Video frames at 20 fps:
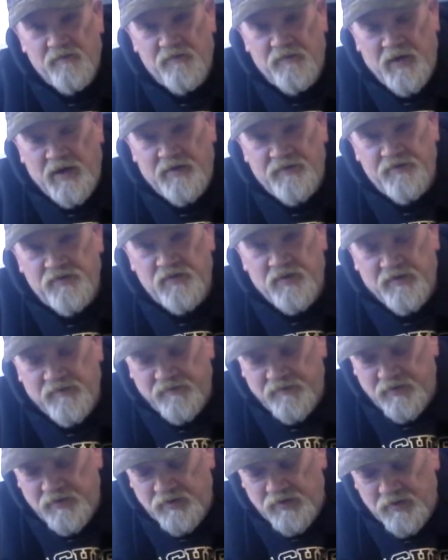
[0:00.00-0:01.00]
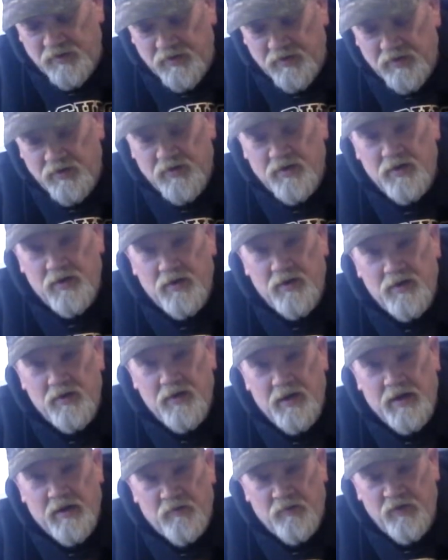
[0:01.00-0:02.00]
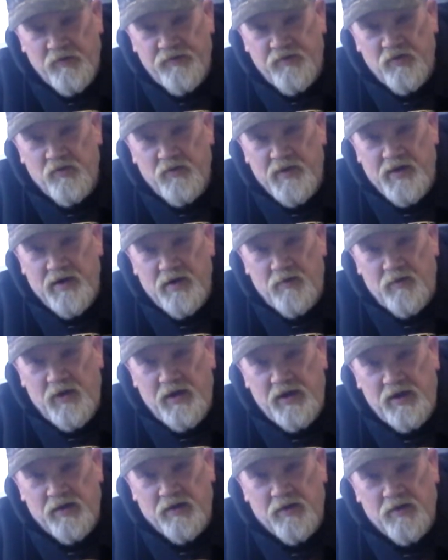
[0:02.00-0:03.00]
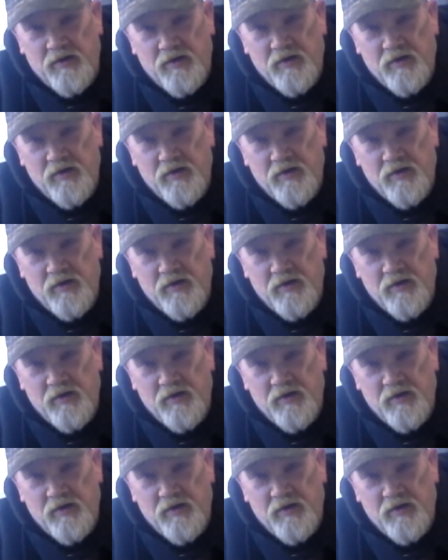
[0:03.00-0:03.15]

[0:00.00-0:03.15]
phosphorus. And we're throwing that away.